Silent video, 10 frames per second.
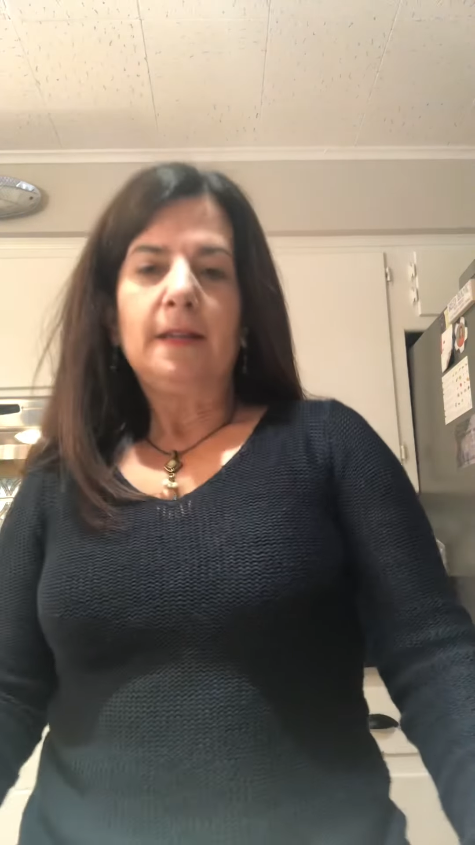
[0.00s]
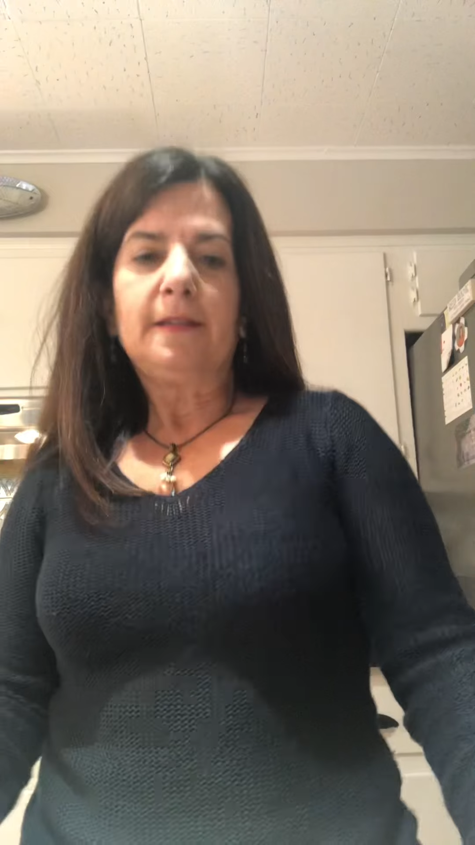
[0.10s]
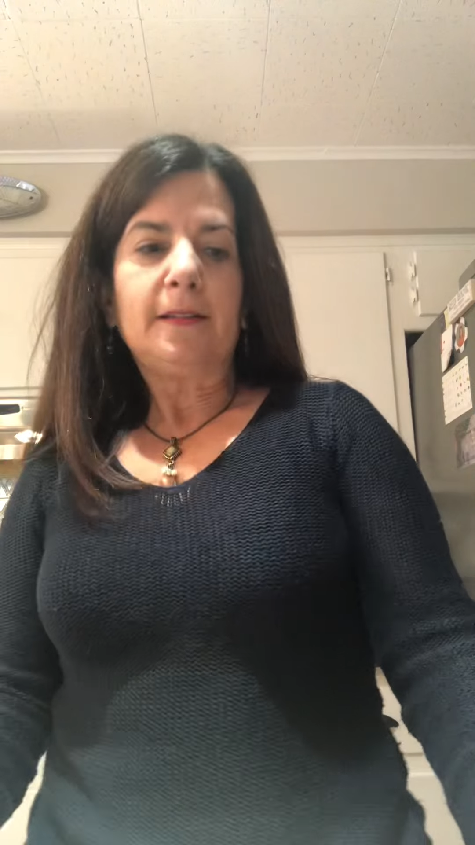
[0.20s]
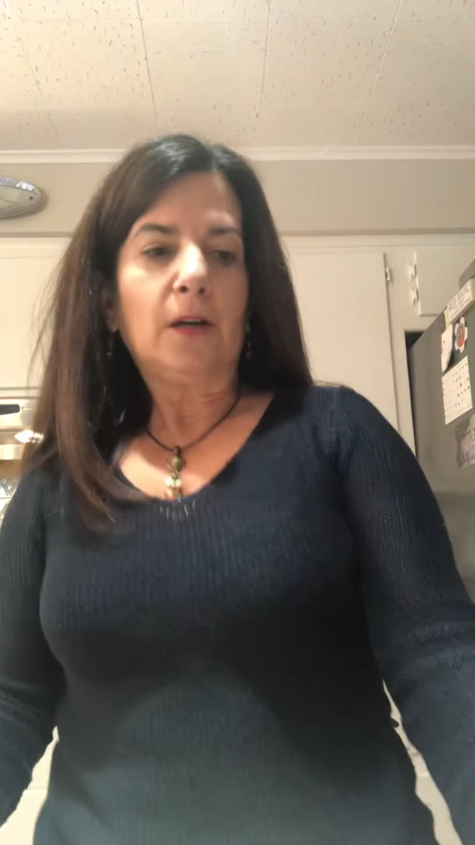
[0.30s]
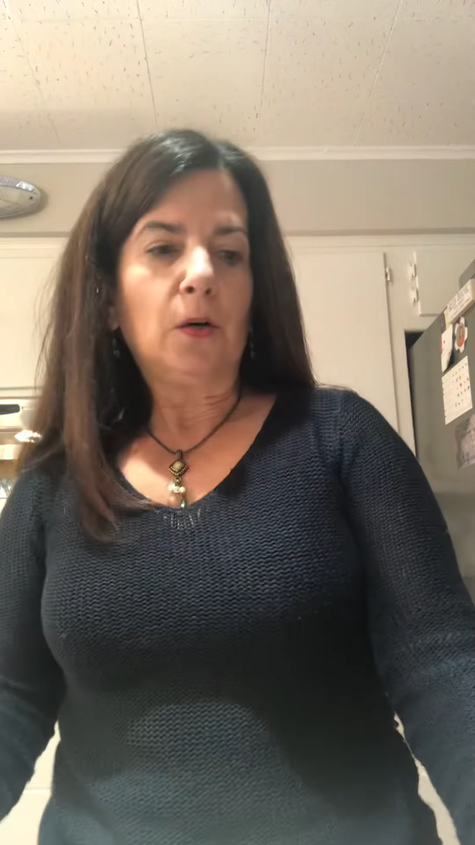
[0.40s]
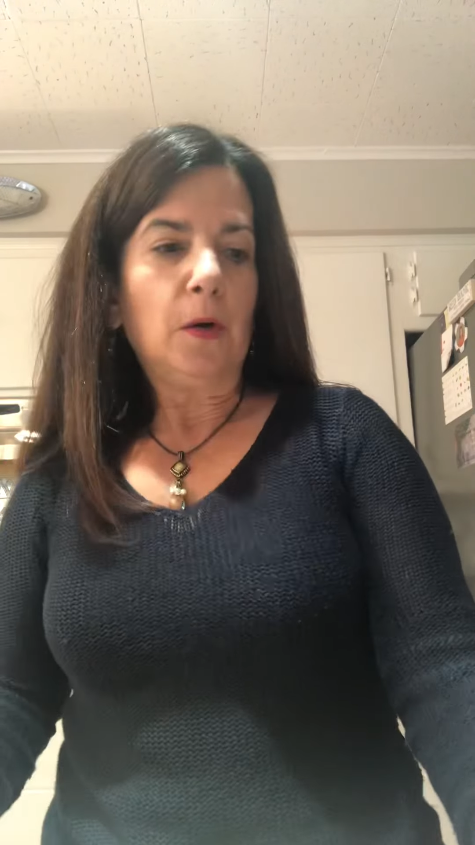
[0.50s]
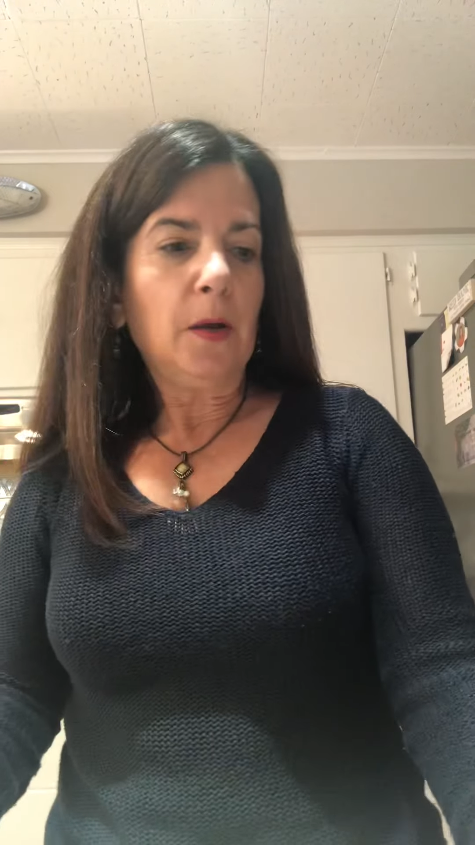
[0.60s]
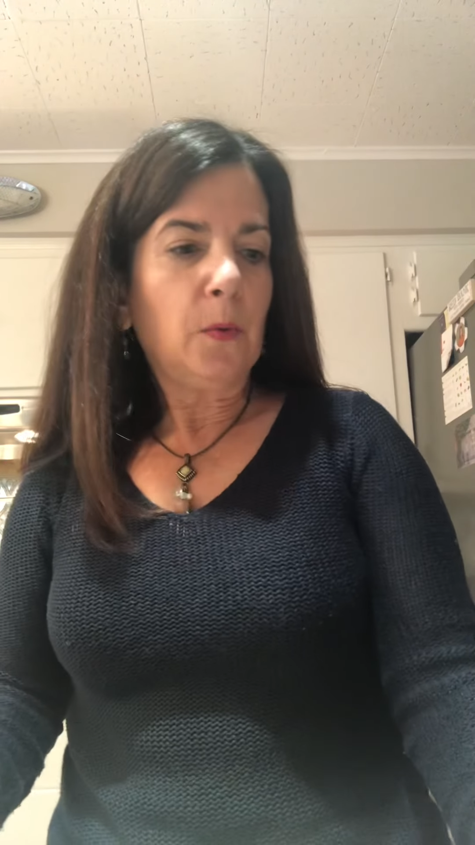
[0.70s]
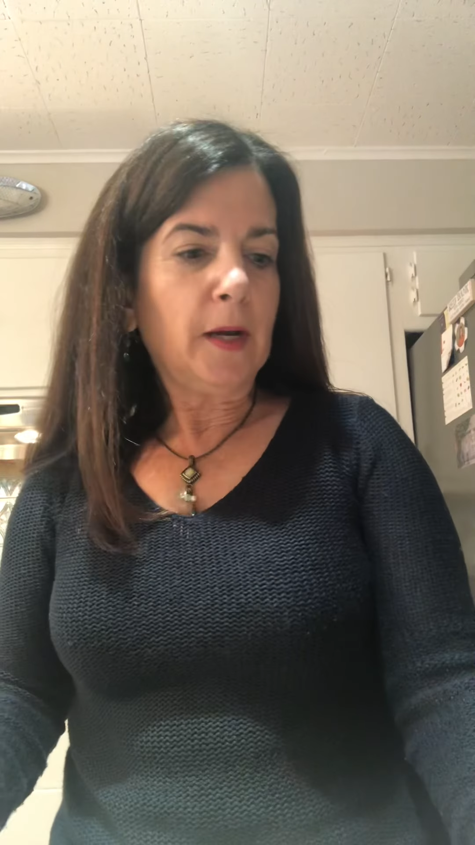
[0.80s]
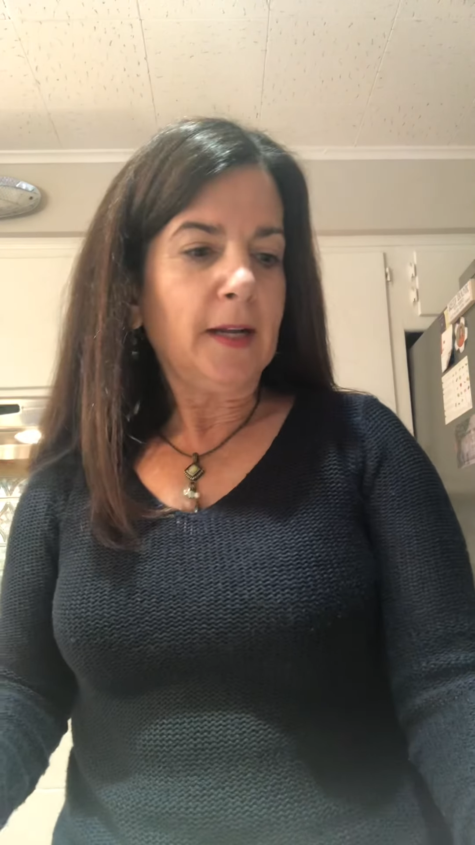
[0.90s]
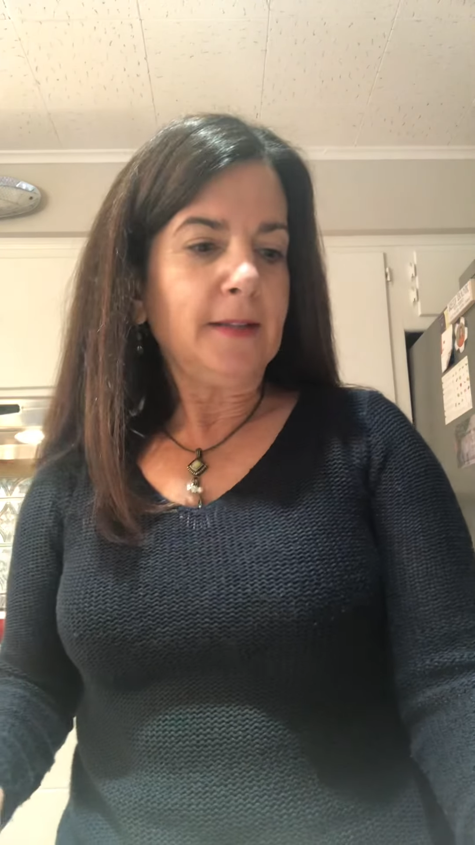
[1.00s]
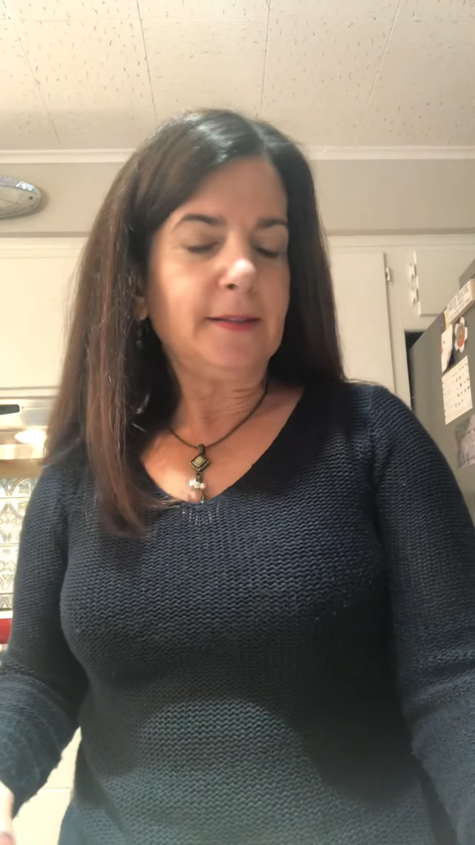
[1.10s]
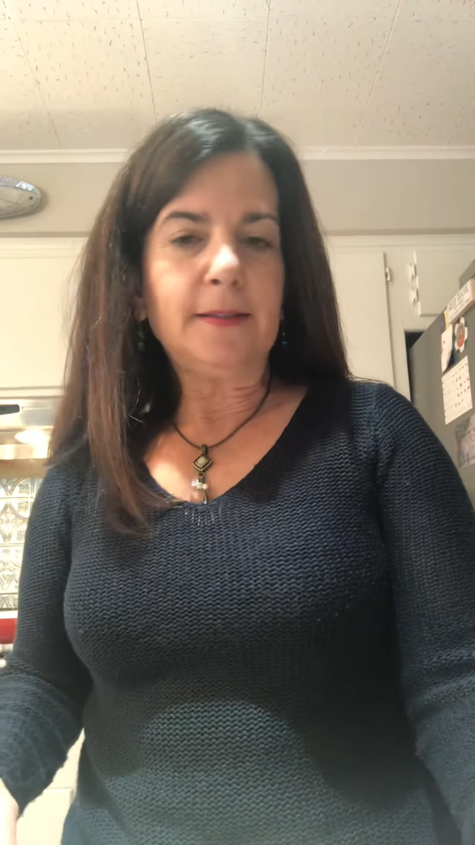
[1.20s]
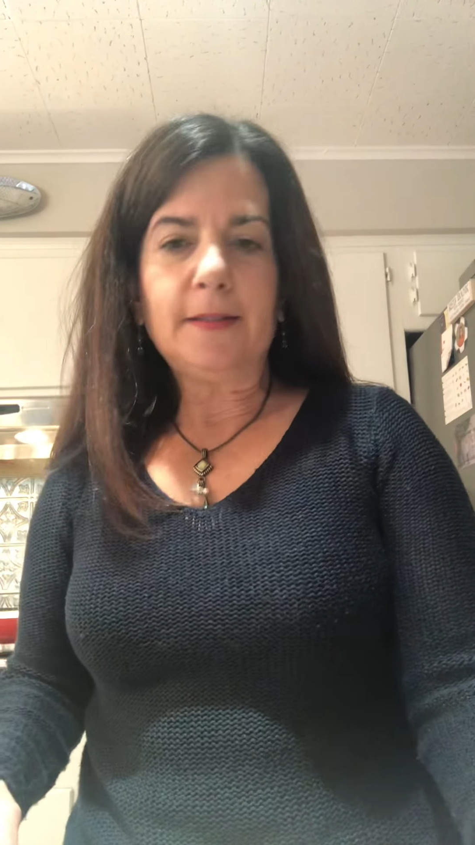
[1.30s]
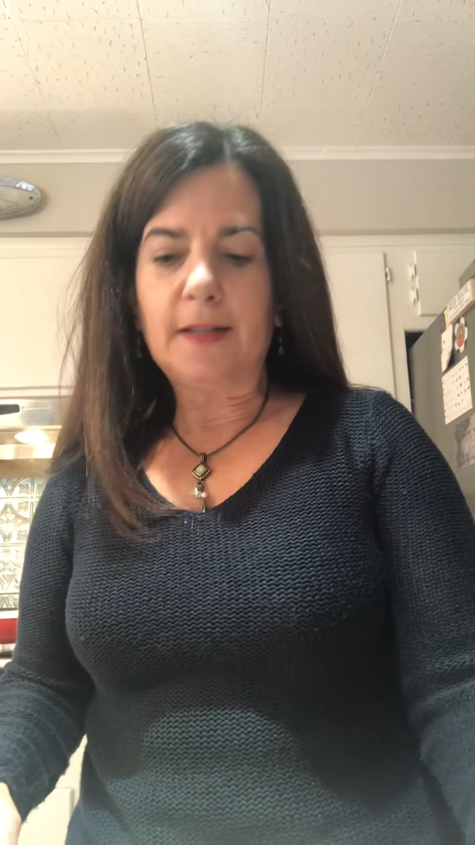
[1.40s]
So what I
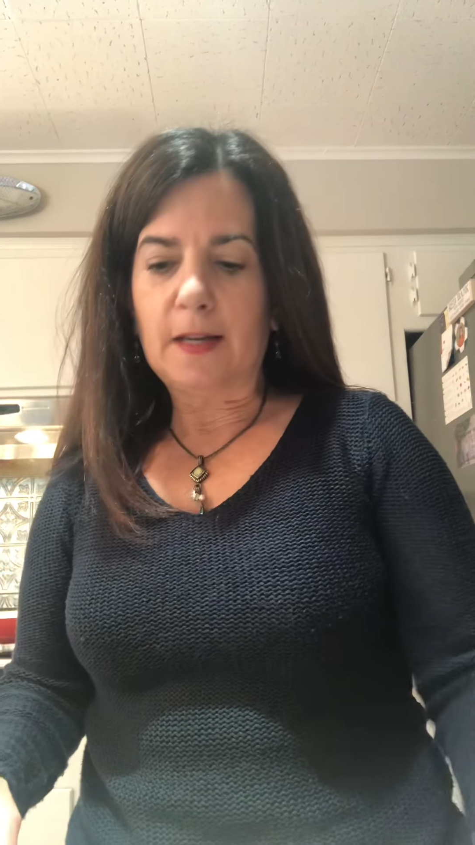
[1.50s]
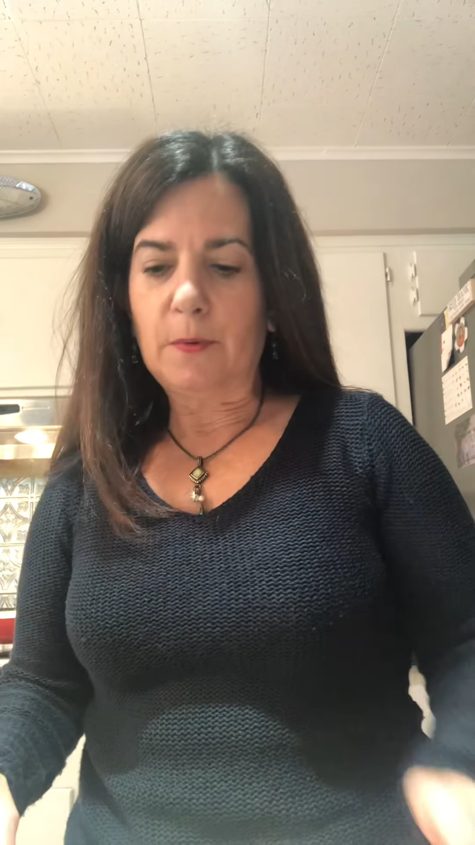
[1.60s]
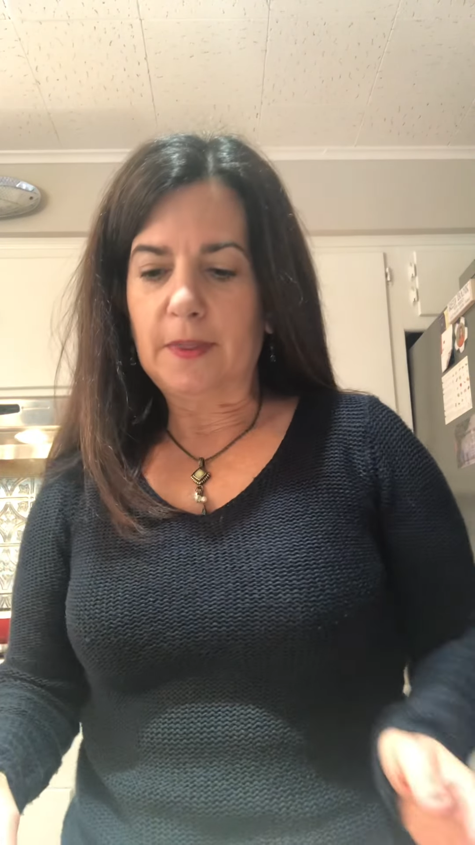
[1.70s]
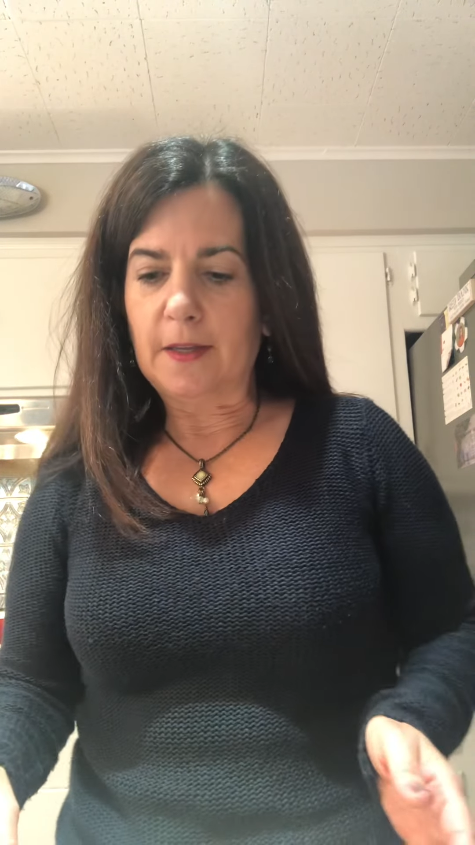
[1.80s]
did today with